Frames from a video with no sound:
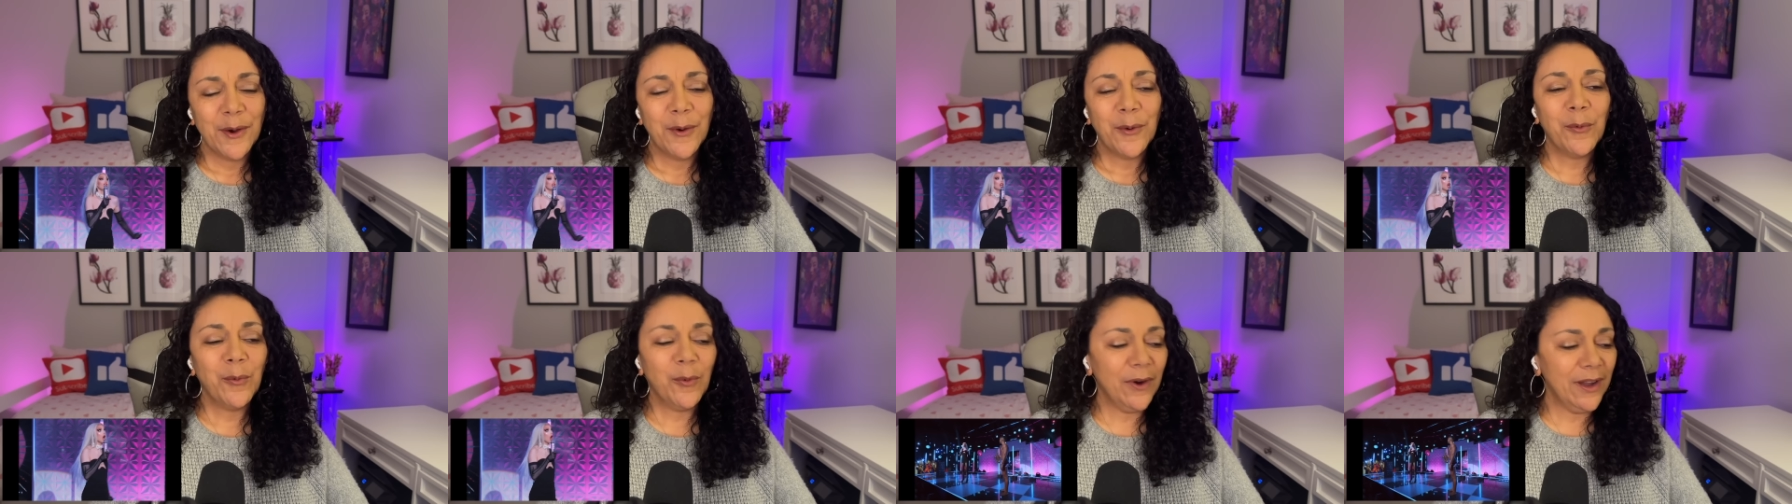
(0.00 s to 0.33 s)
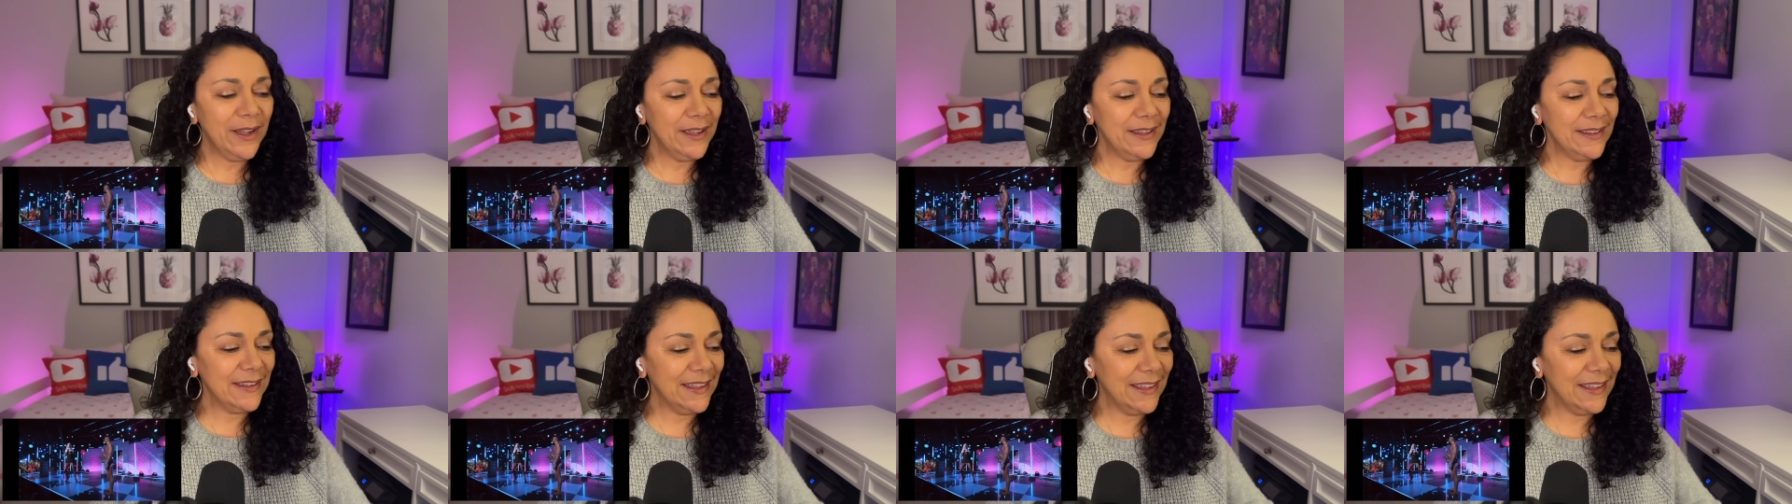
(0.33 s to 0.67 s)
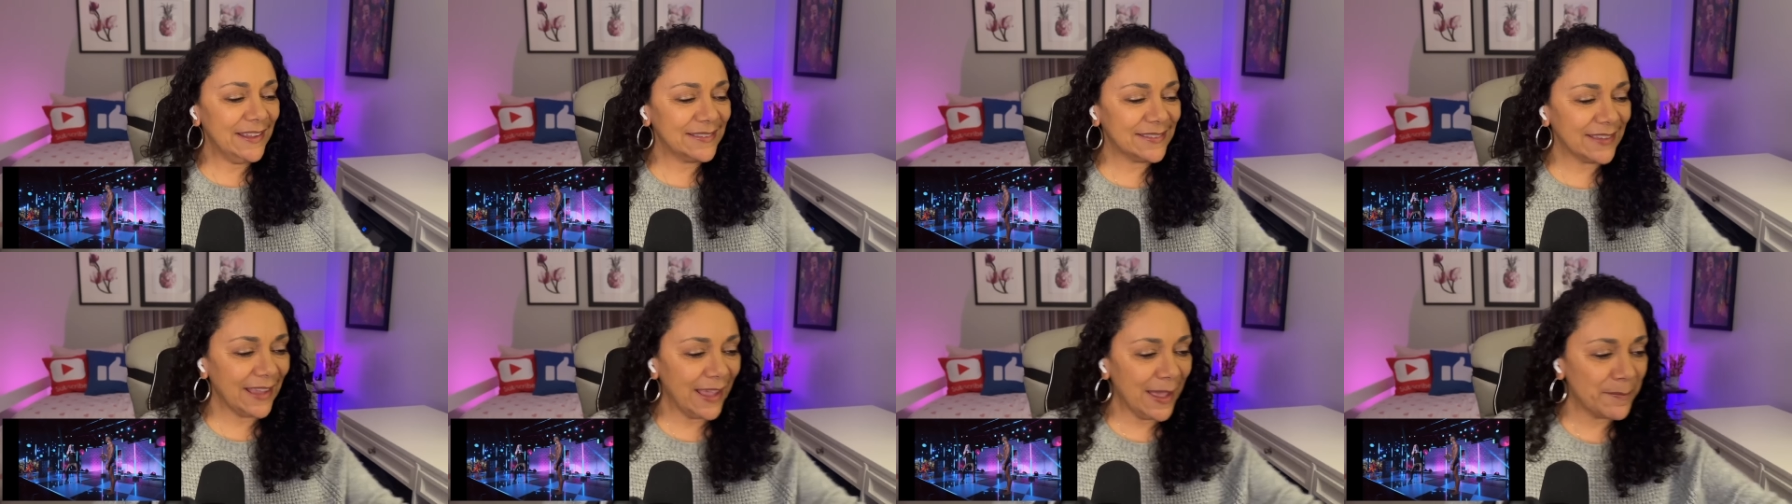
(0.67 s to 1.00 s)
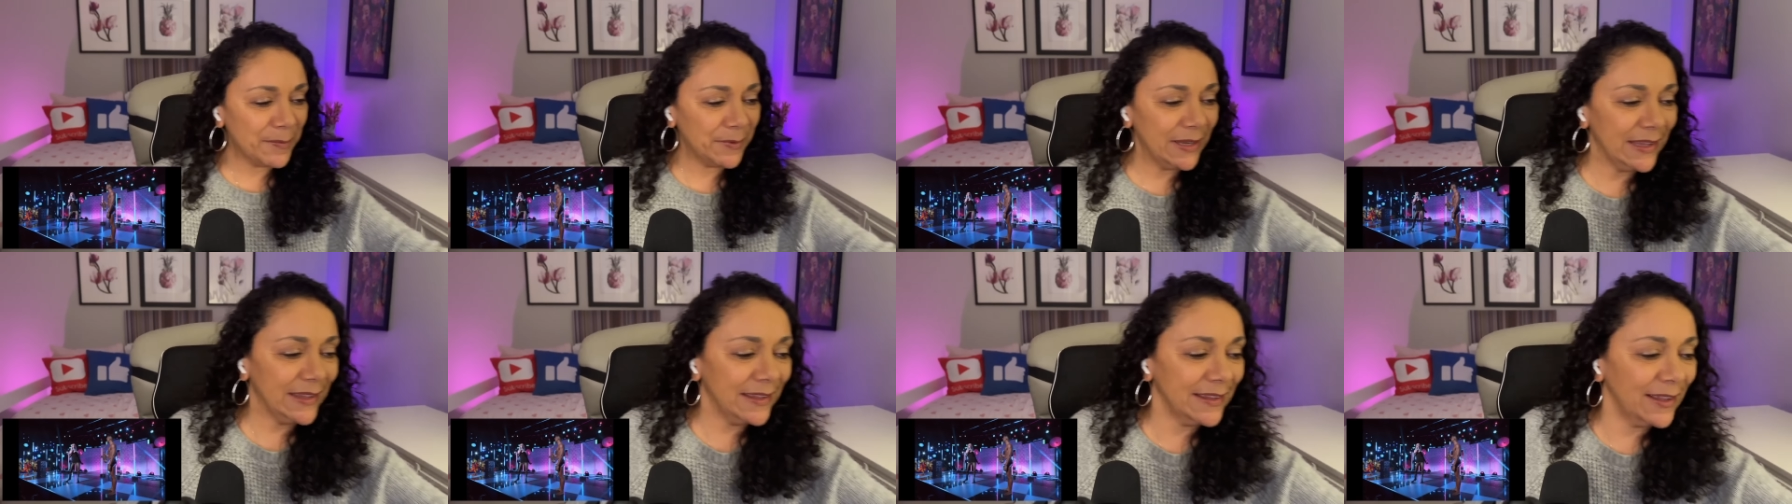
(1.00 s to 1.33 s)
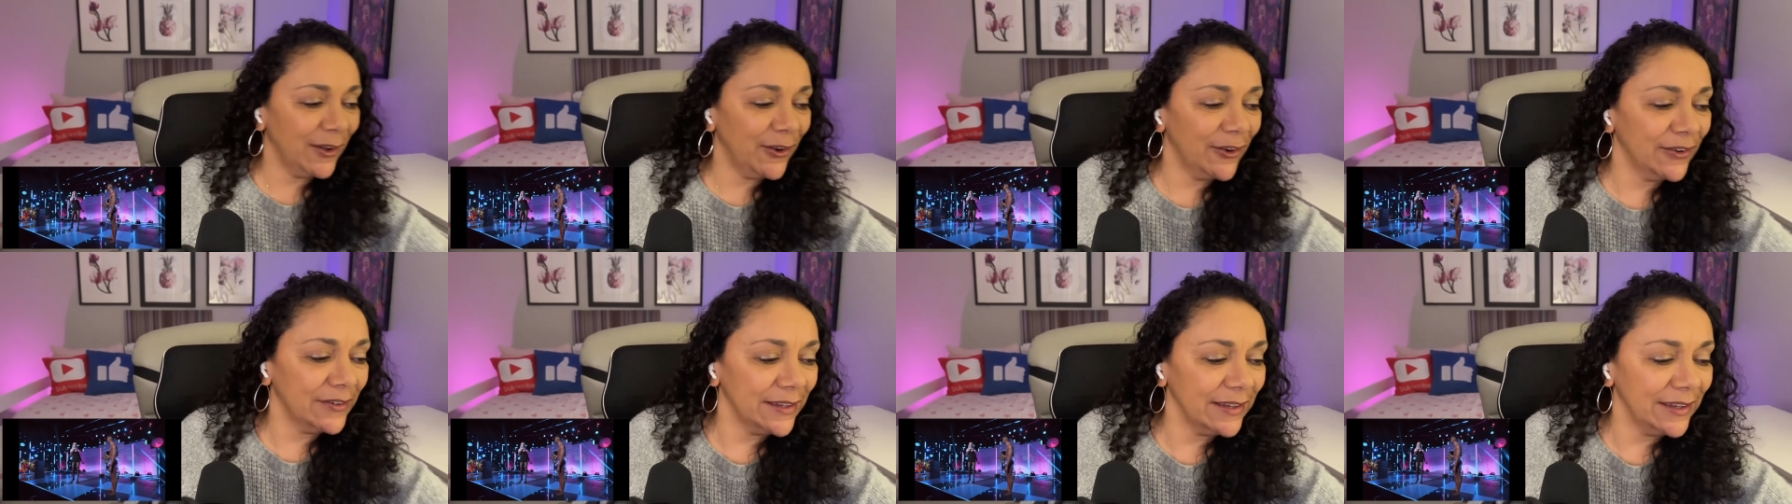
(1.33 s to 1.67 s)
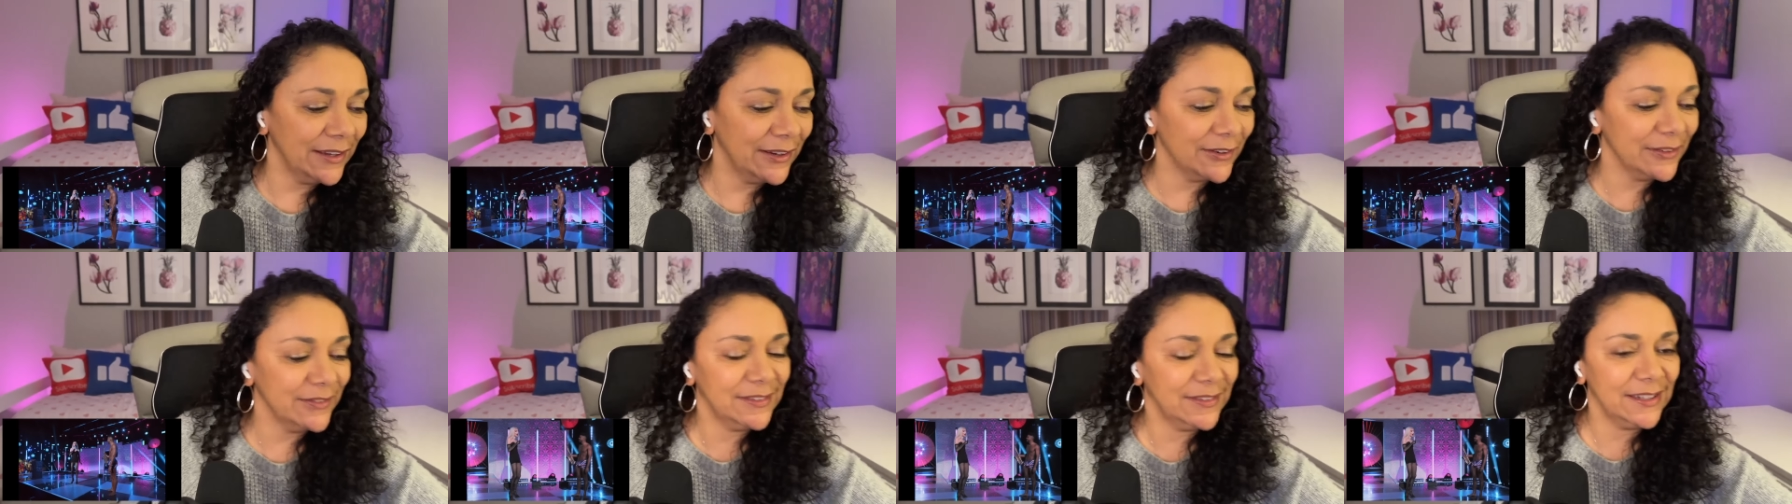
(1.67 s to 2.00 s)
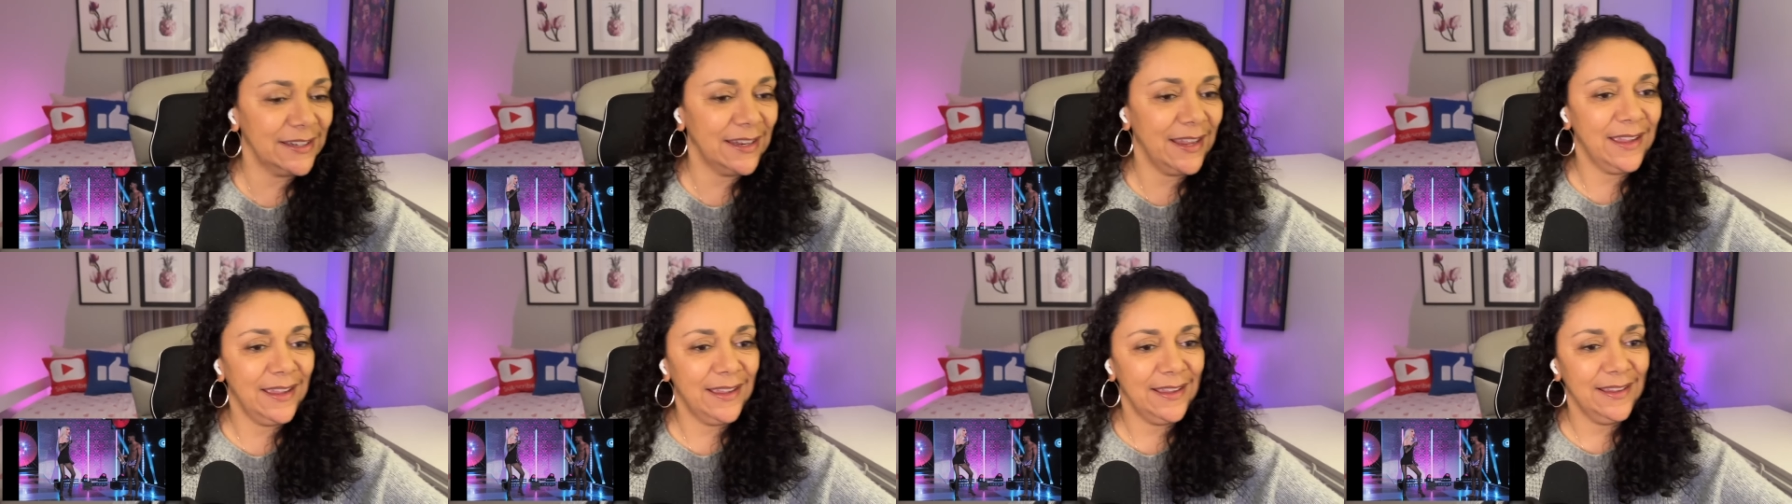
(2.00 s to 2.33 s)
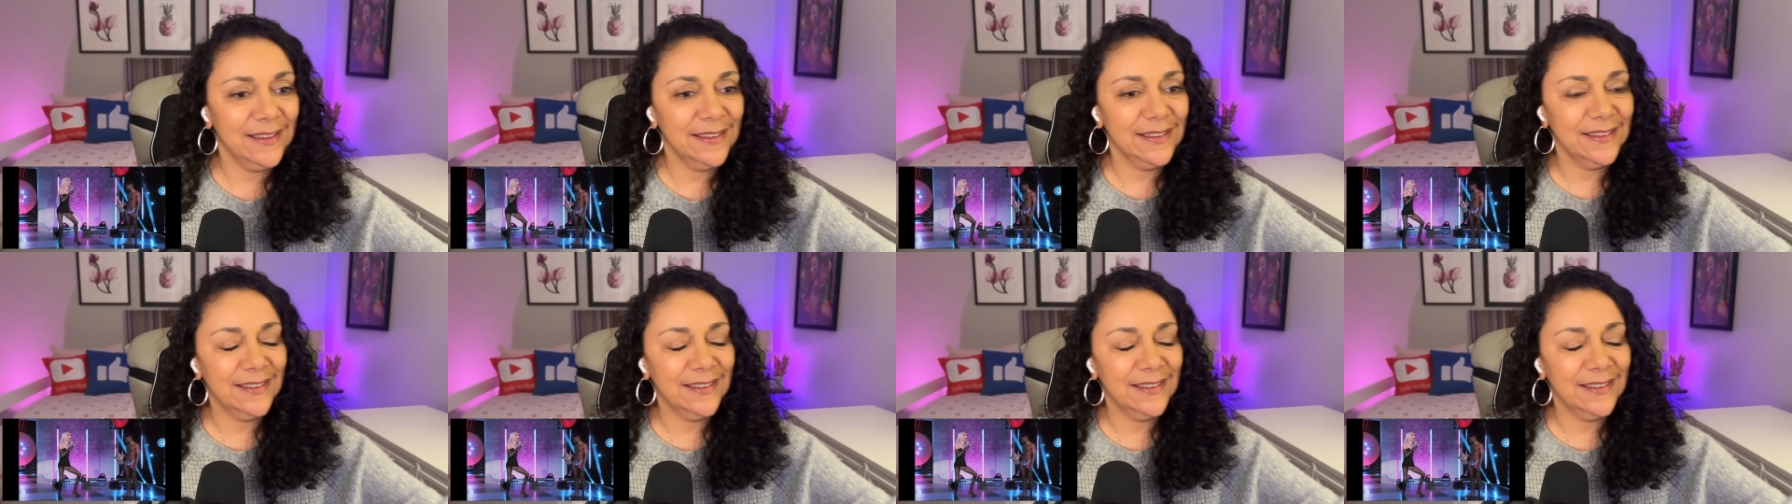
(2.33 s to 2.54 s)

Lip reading: What is happening on here today?